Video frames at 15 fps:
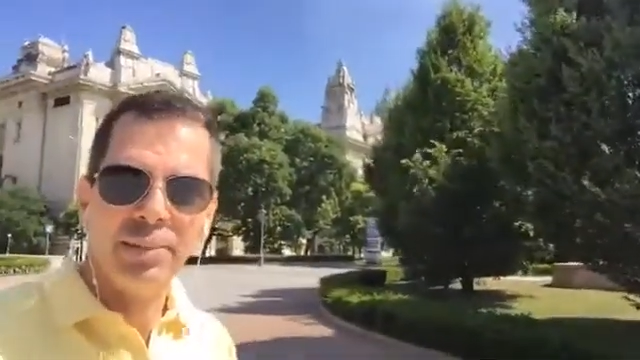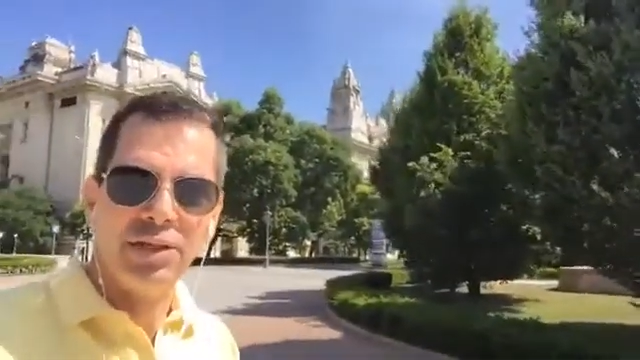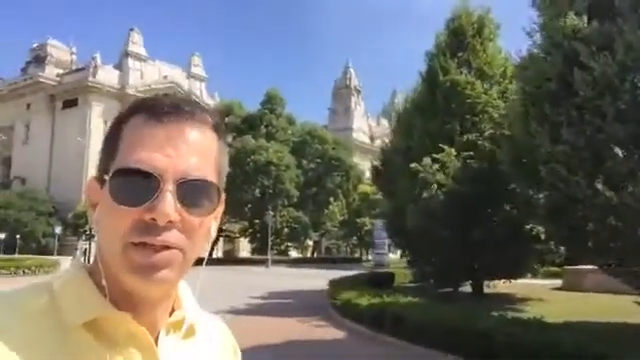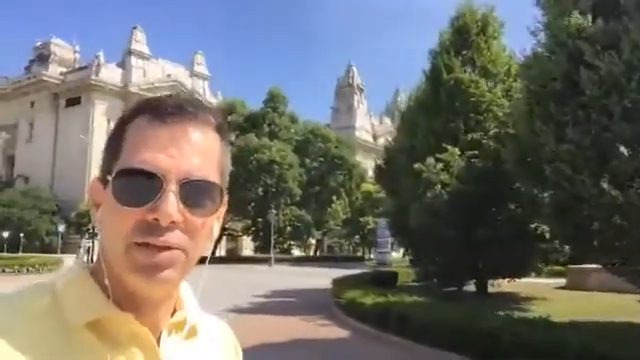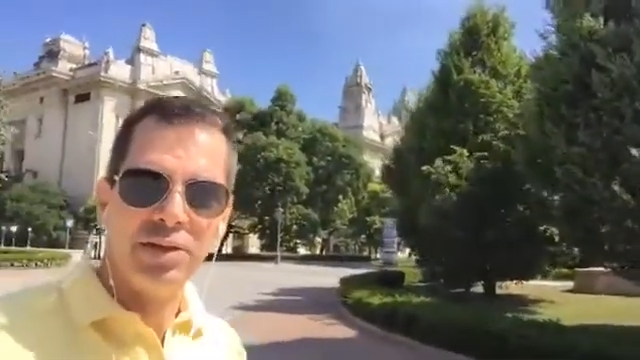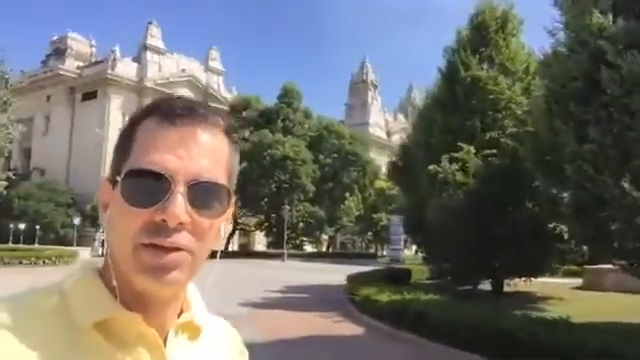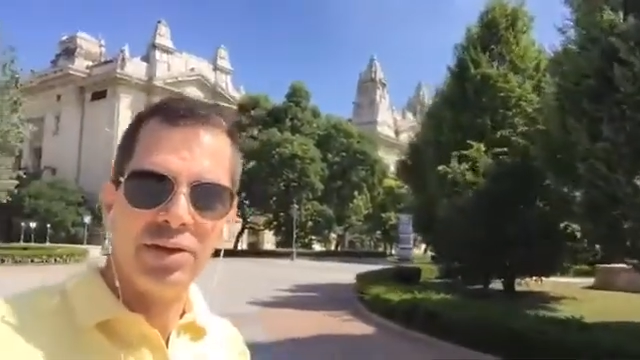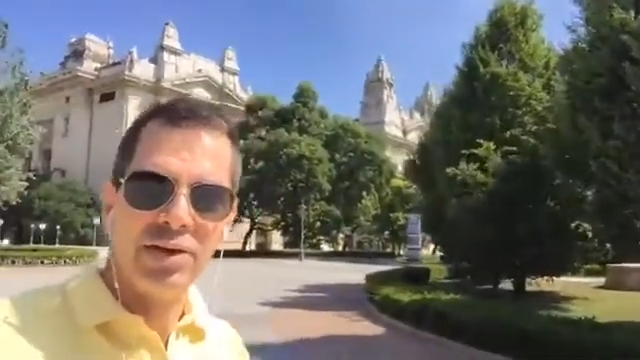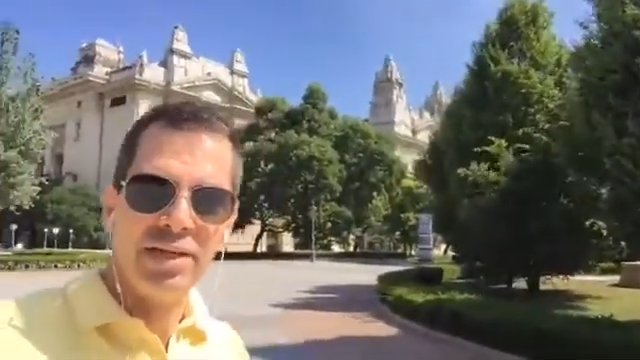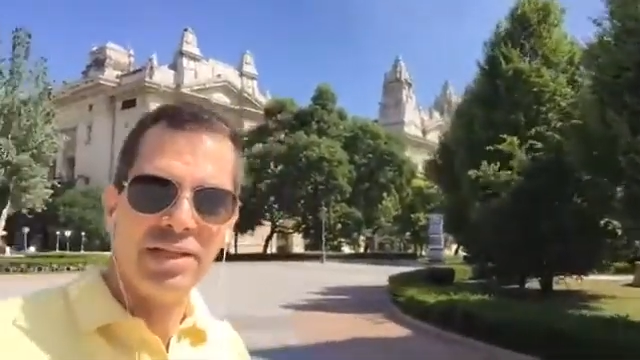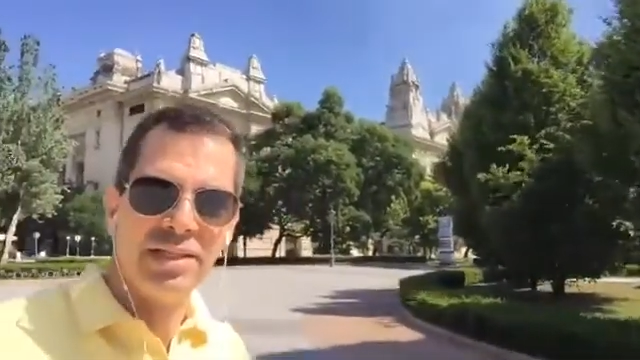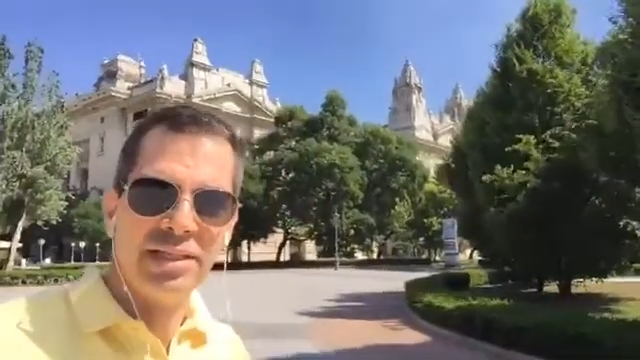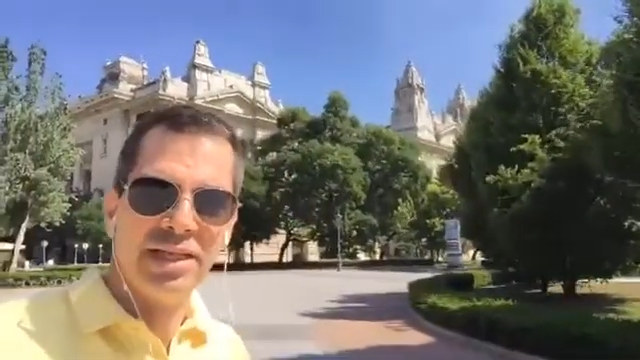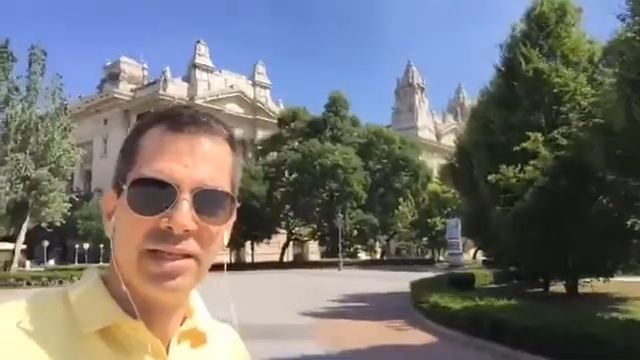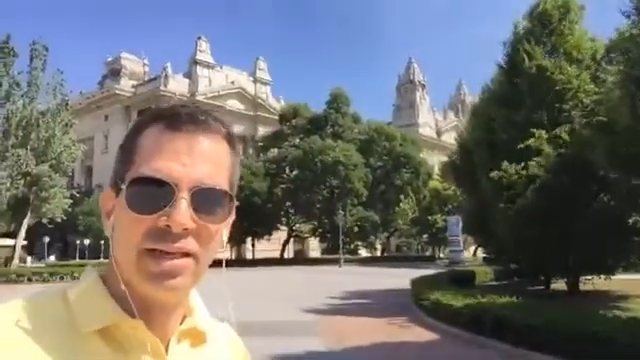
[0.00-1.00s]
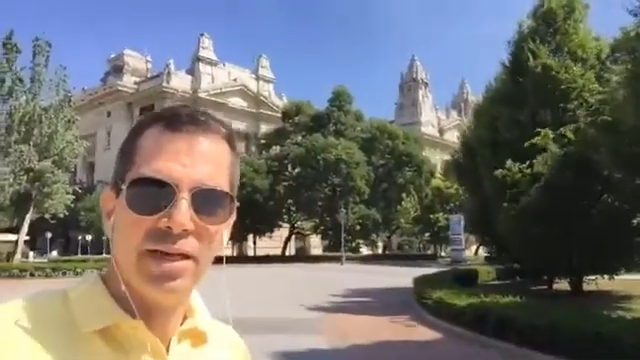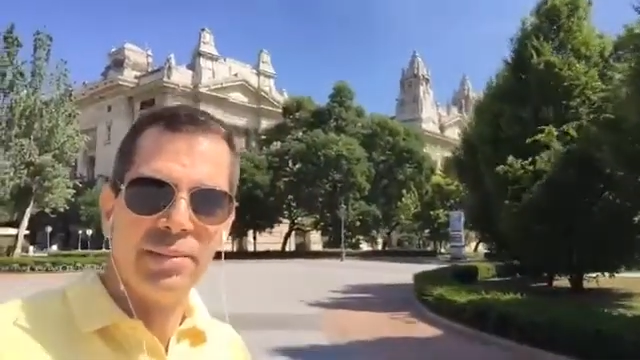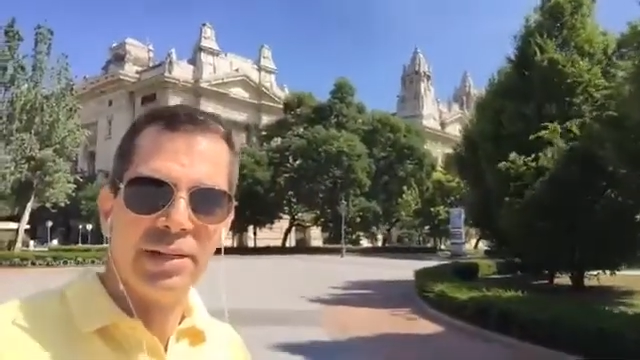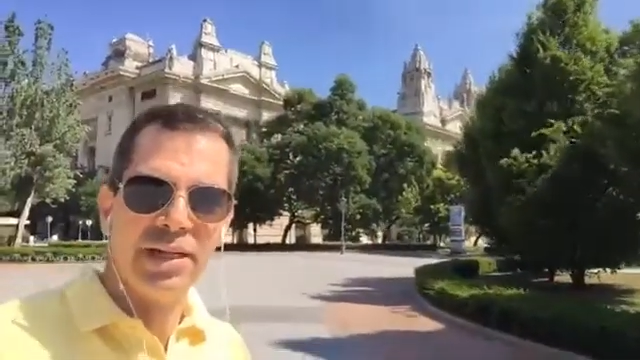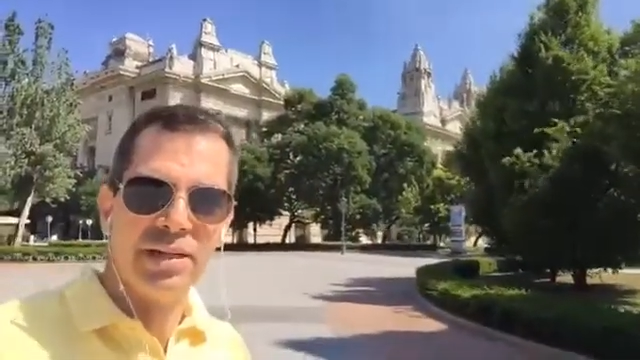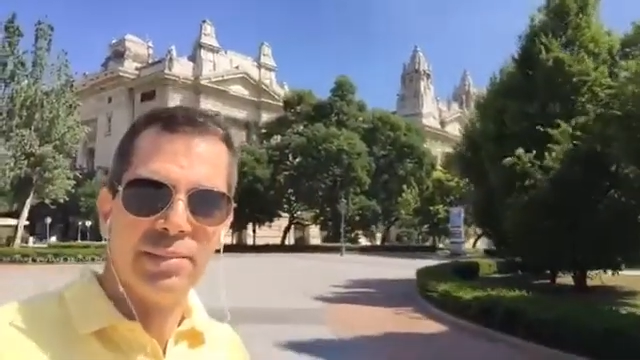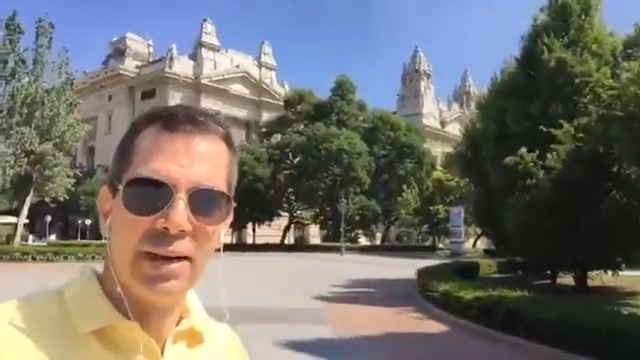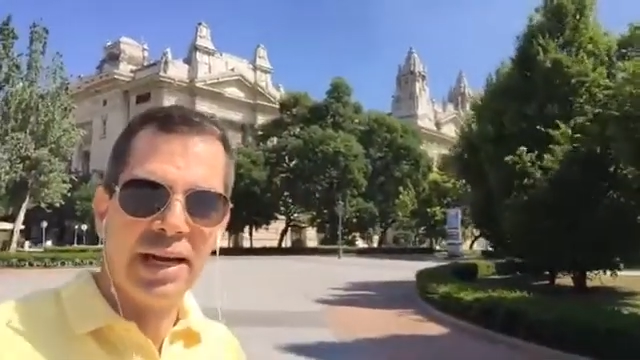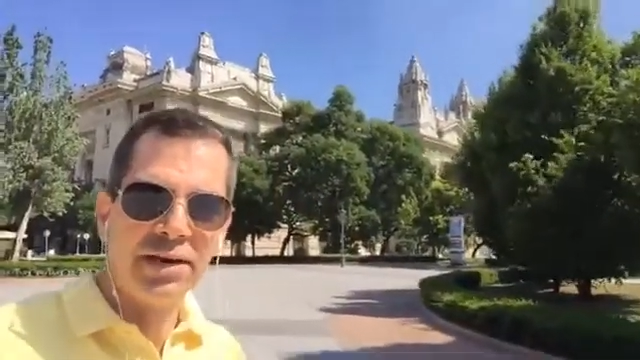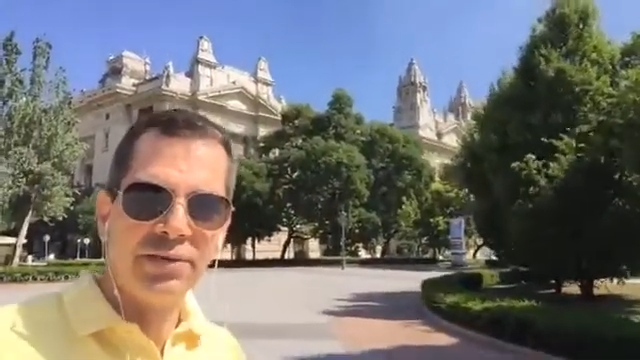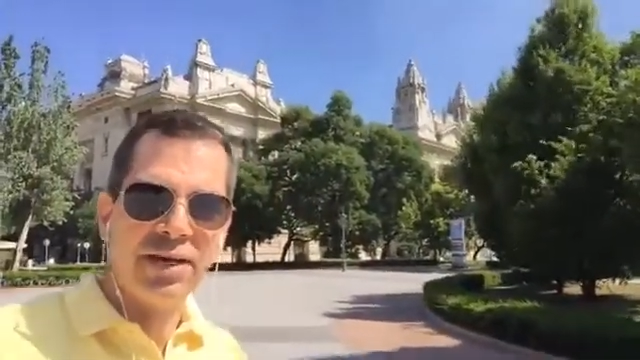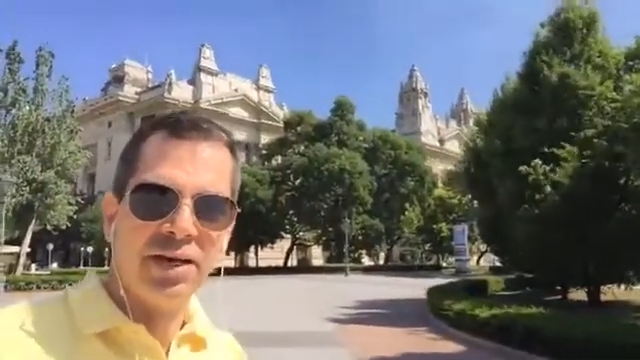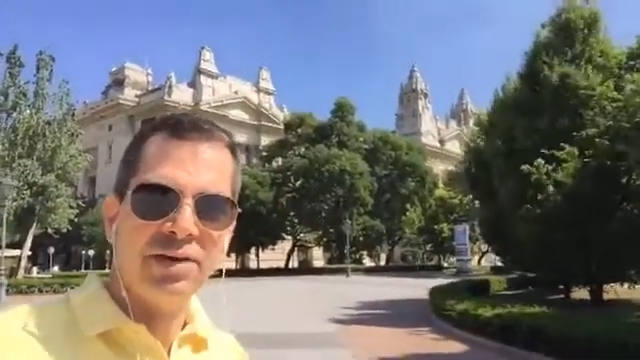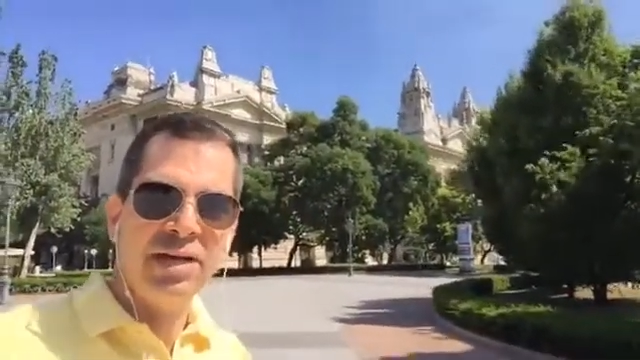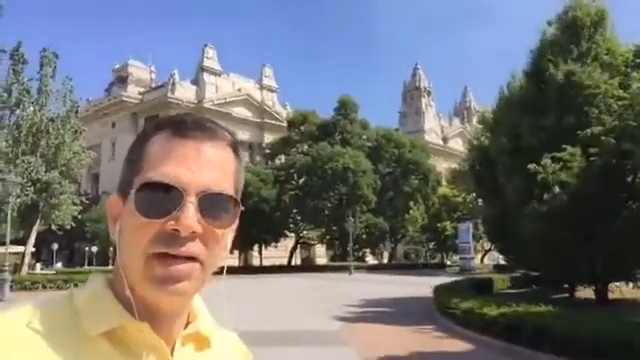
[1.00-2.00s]
but you can already see it coming in the
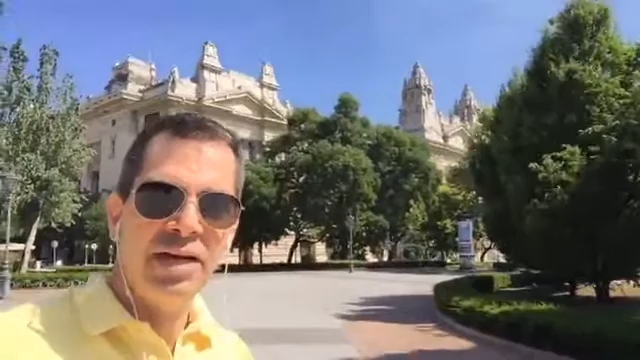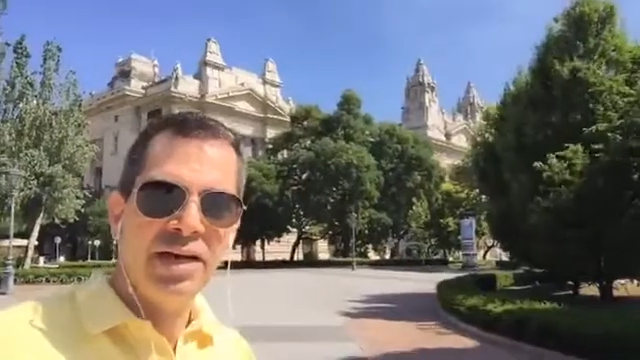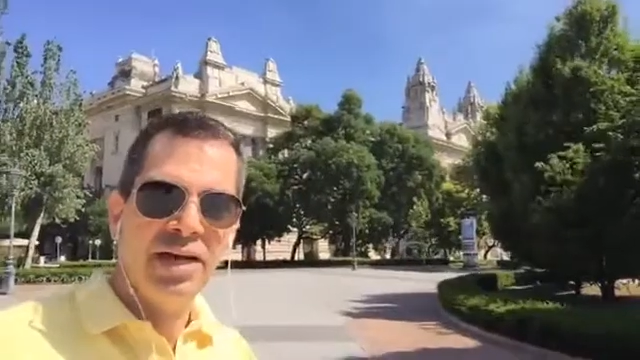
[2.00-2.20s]
background.